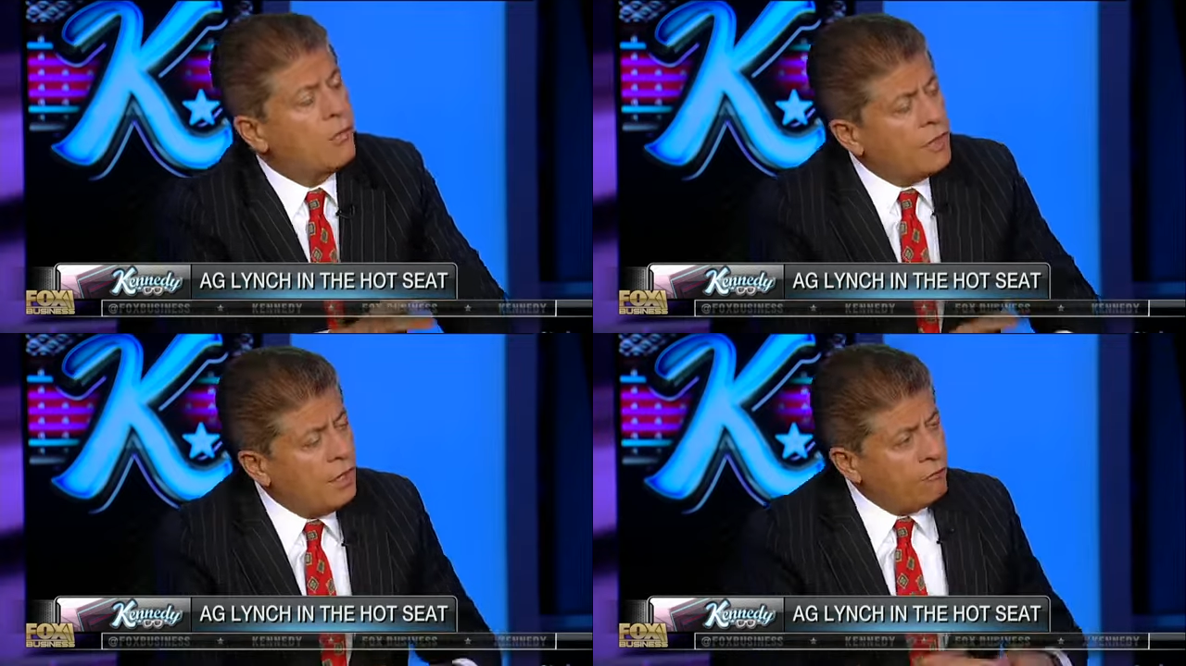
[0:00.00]

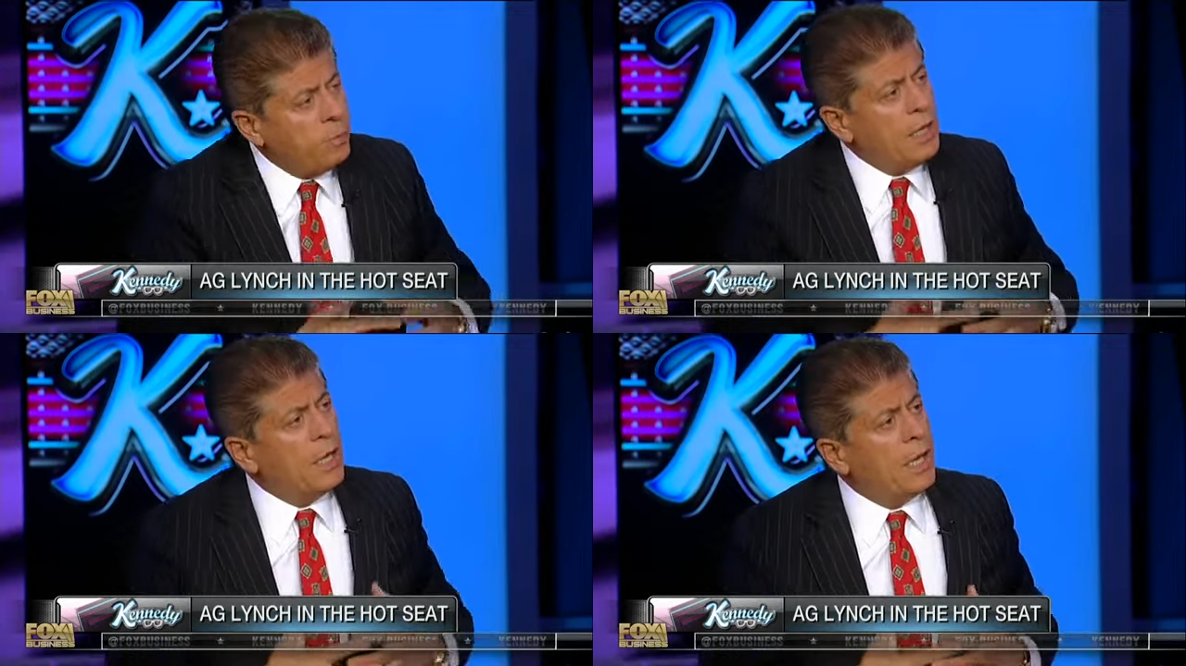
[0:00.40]
the
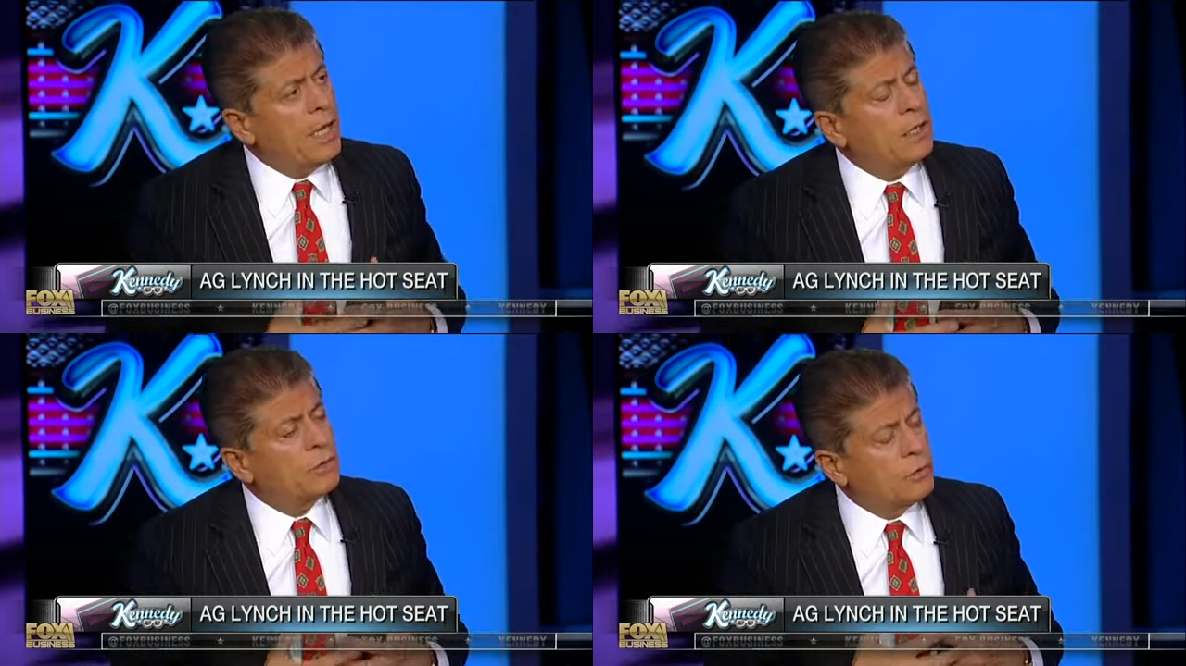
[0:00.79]

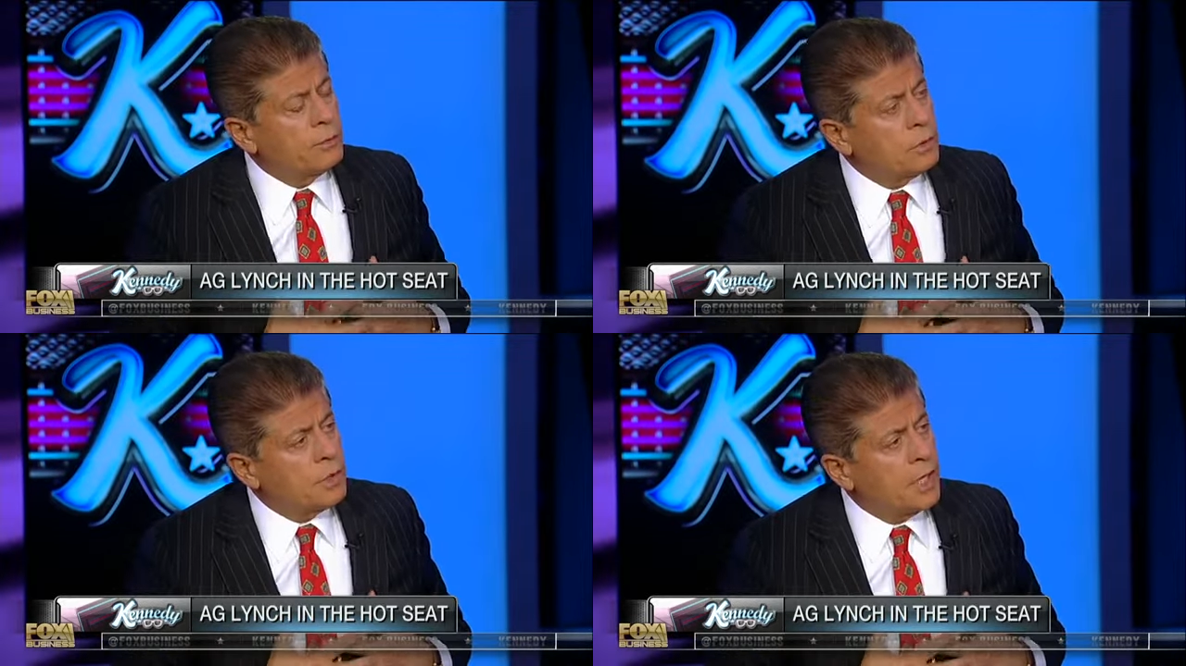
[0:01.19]
FBI in
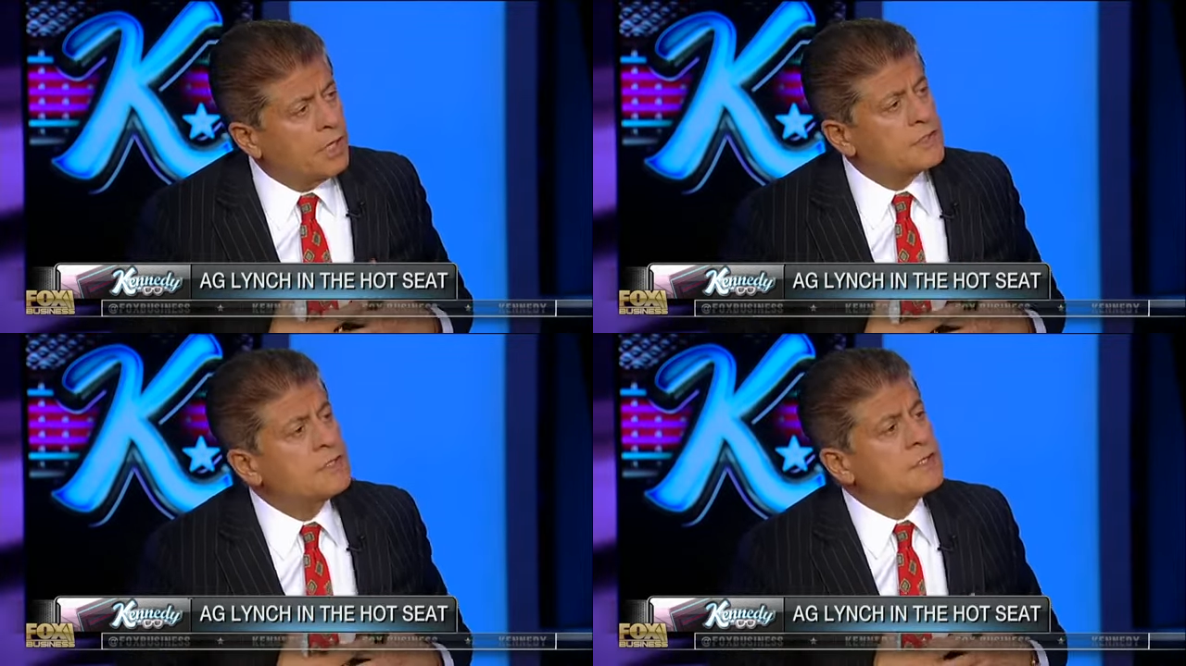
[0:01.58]
criminal
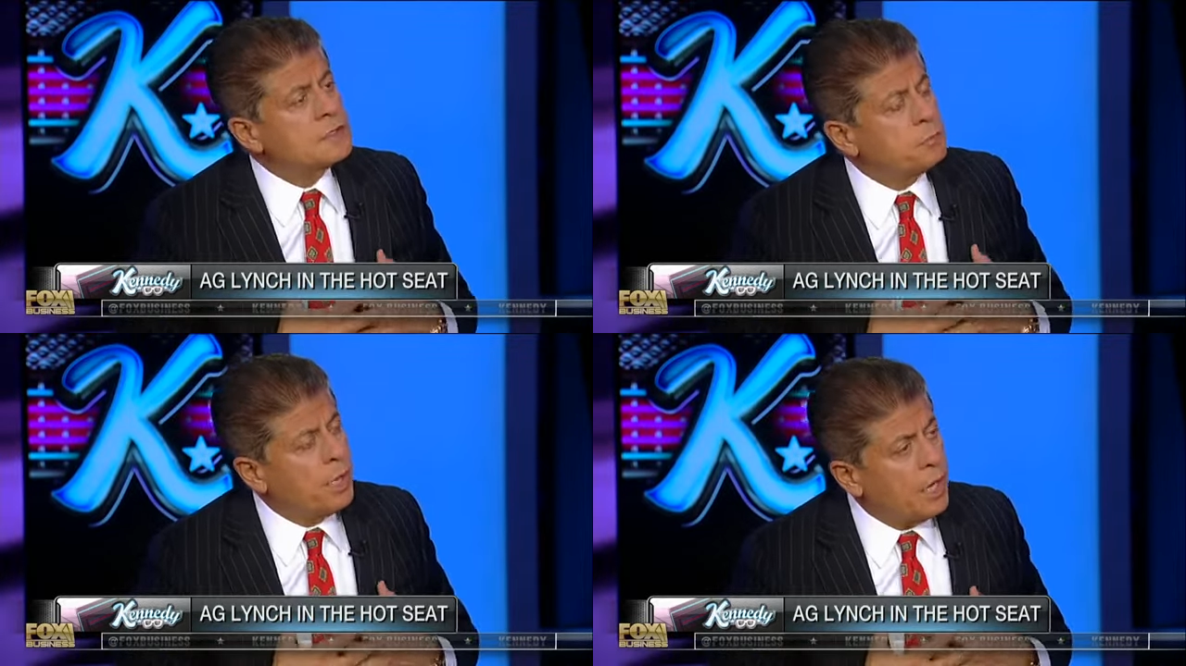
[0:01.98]
cases
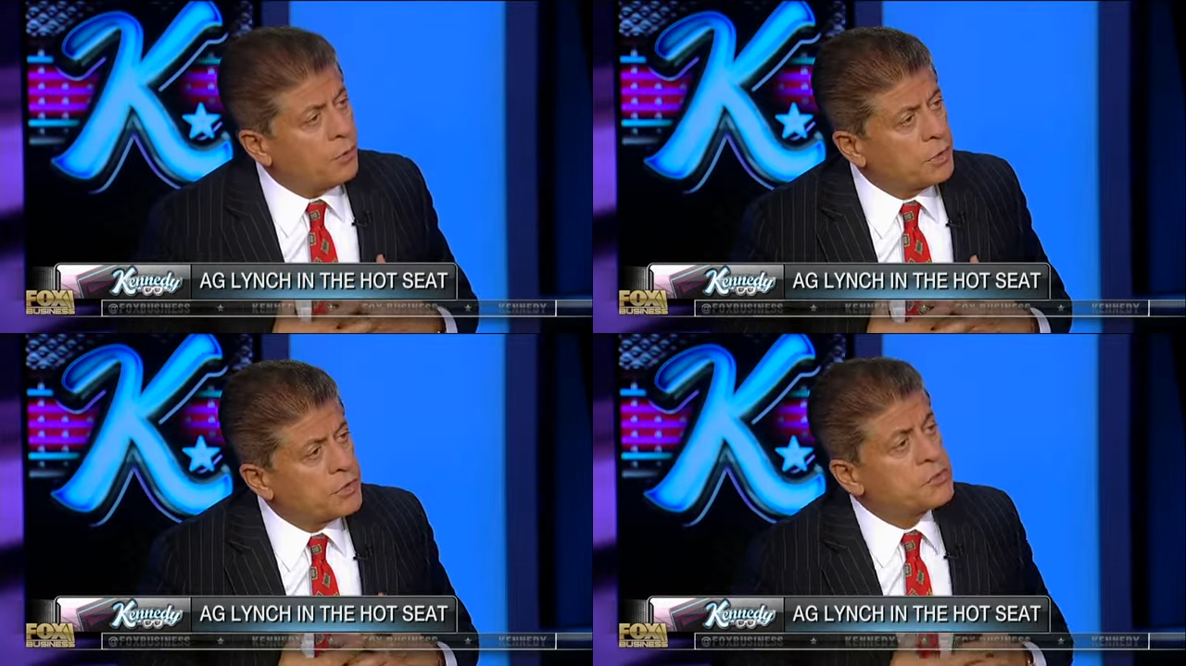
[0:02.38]
is
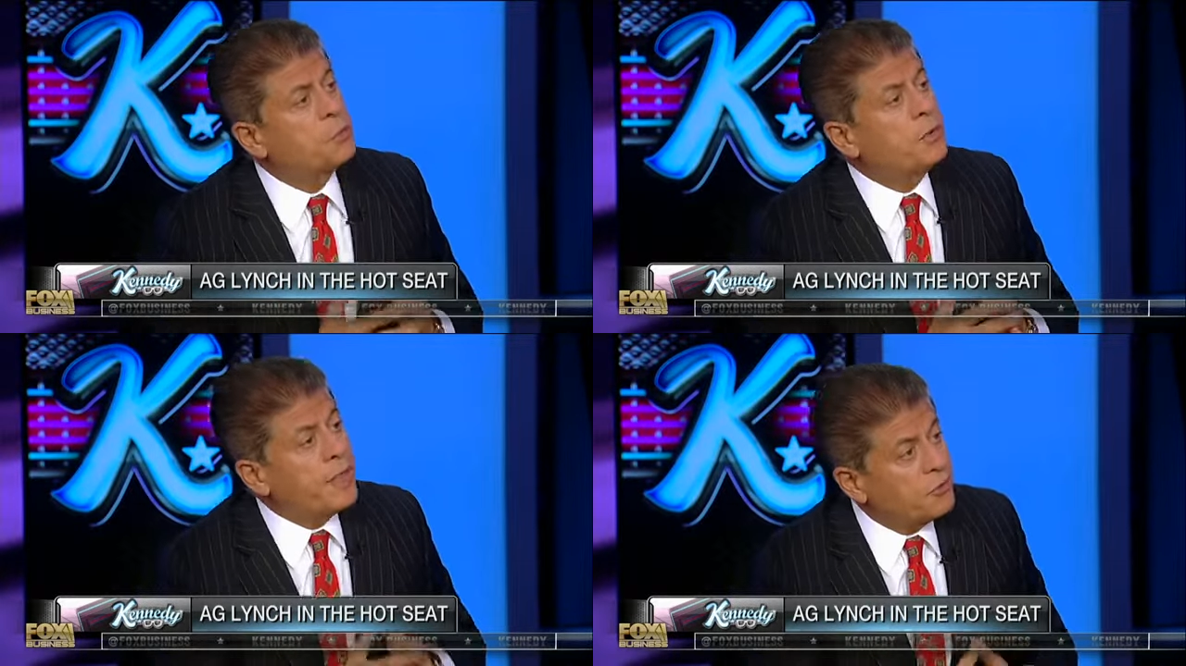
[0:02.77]
powerless
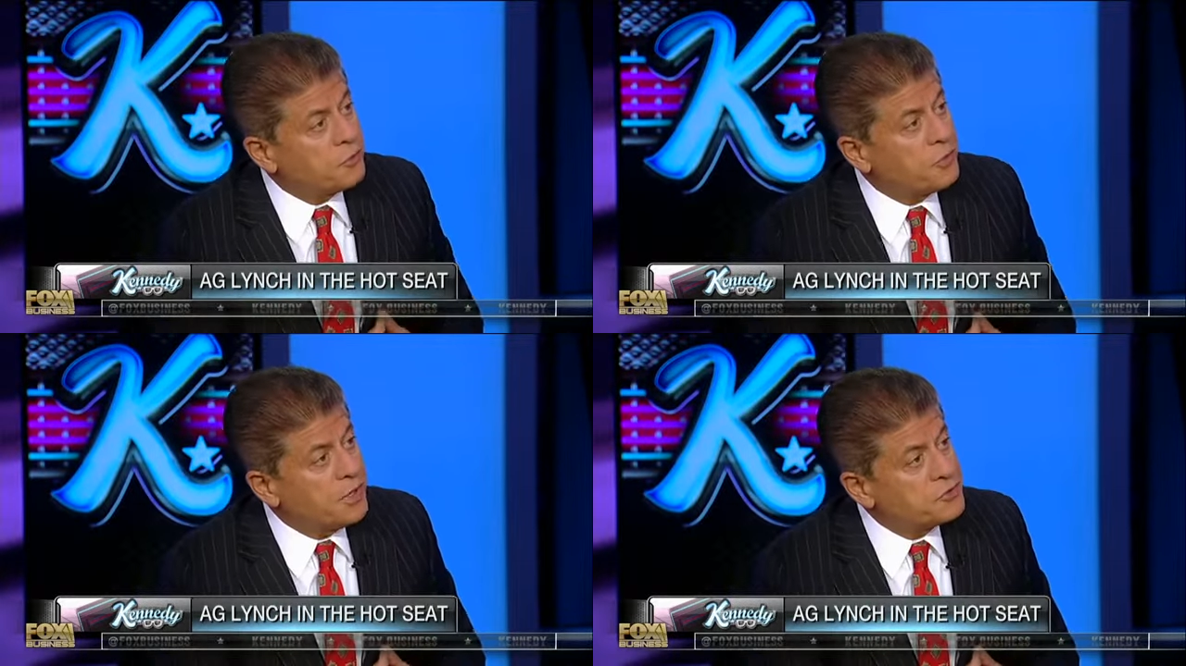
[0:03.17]
without a
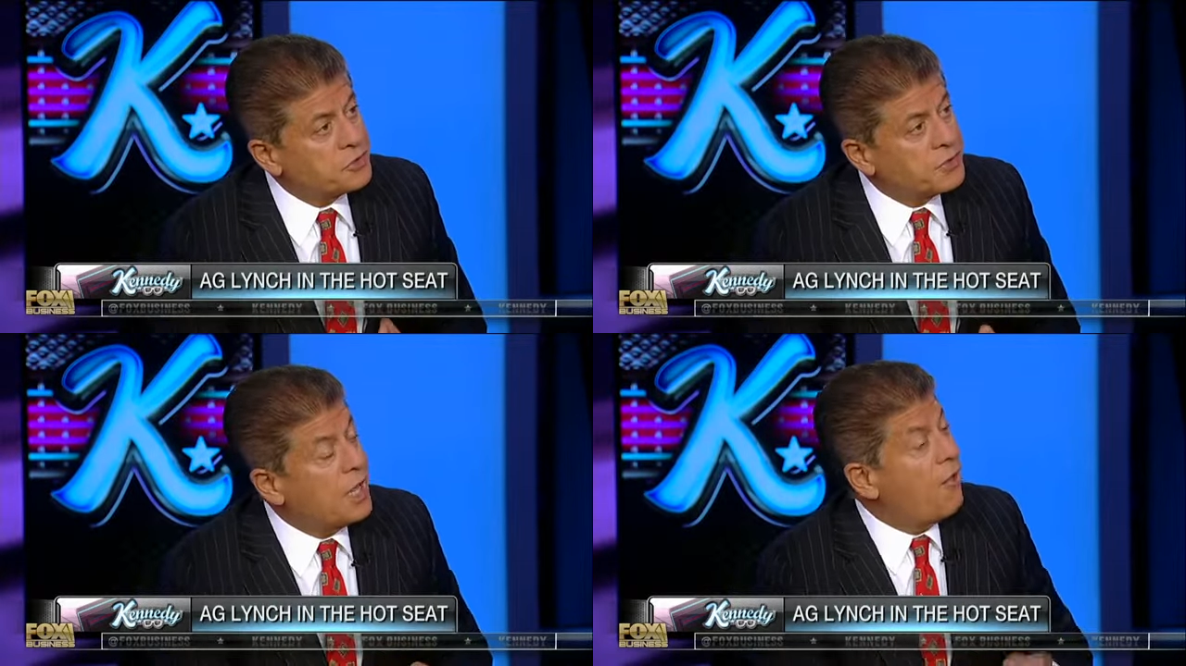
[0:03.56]
grand
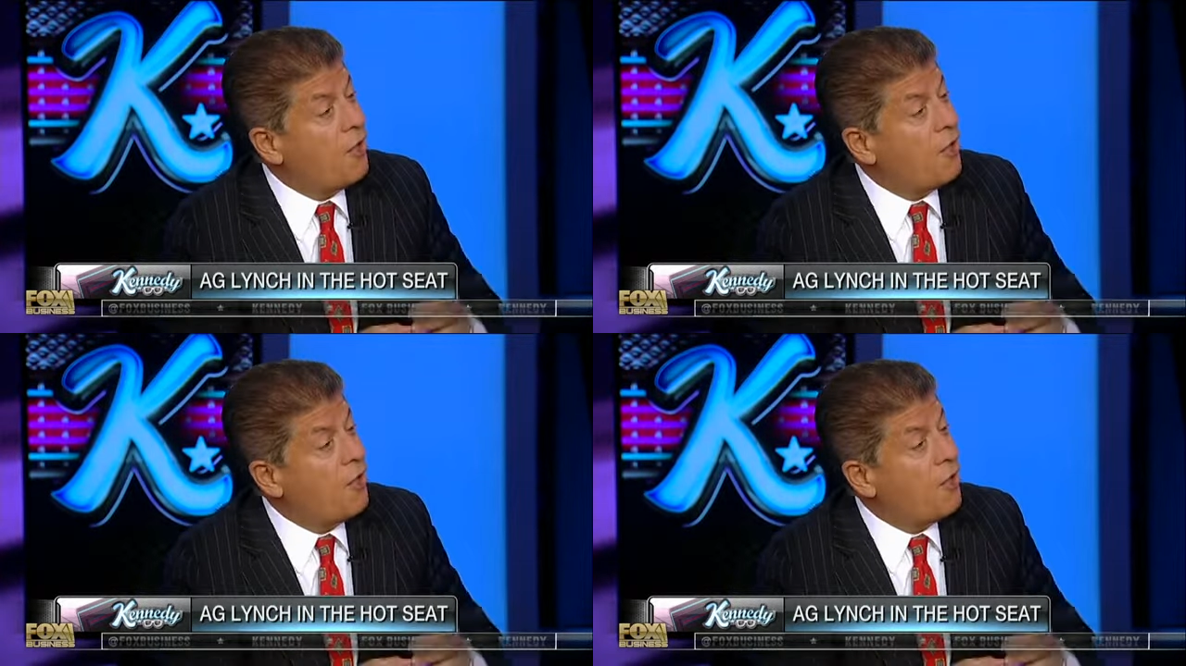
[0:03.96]
jury.